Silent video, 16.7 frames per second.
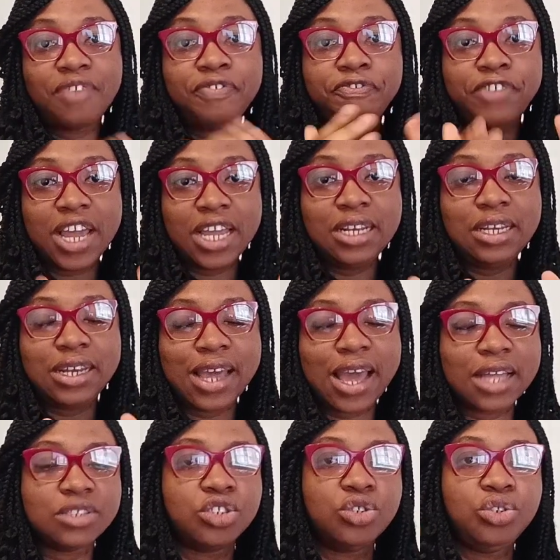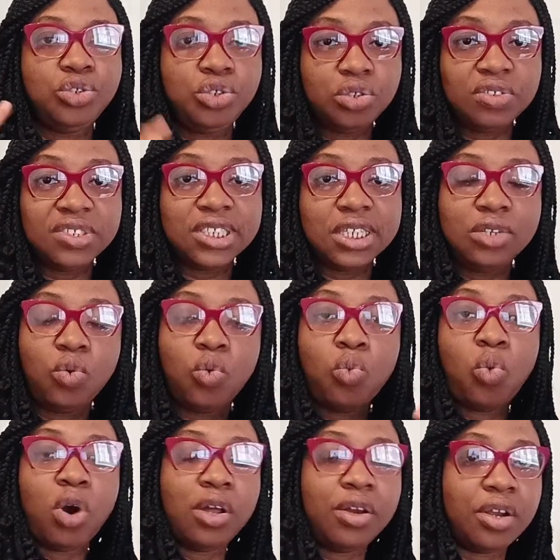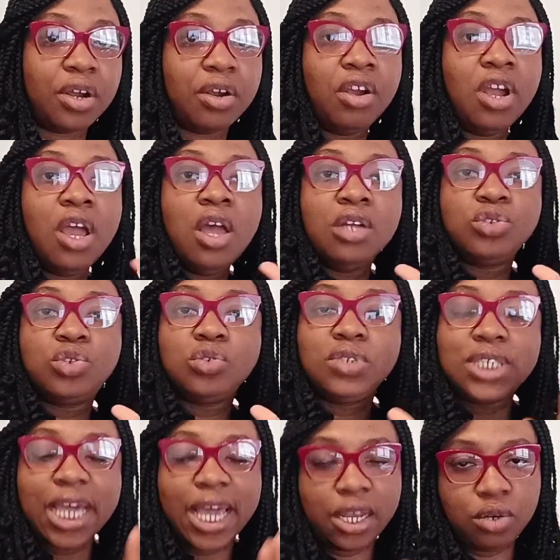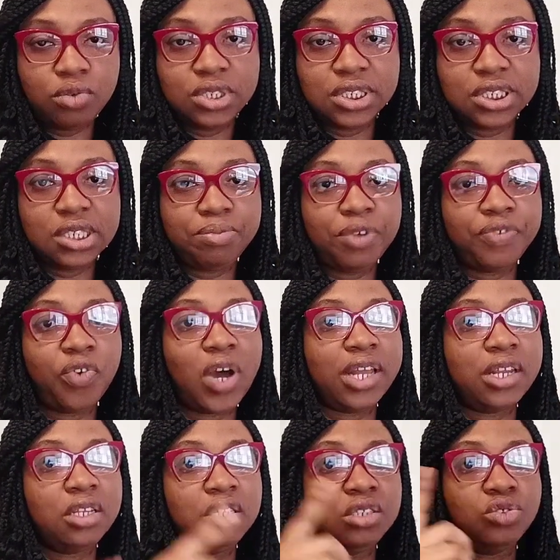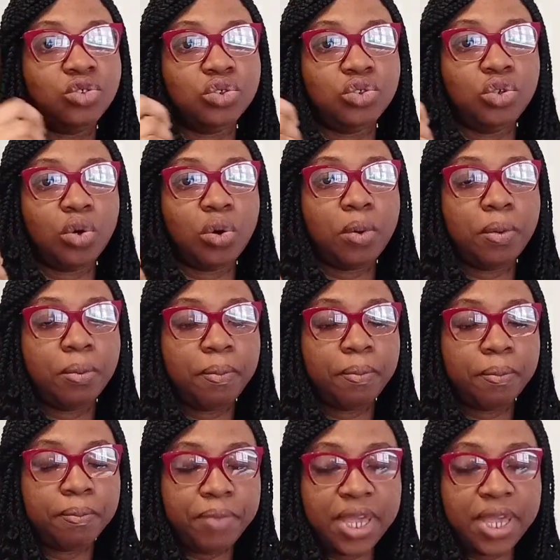But I find that using water to dilute it before adding it to your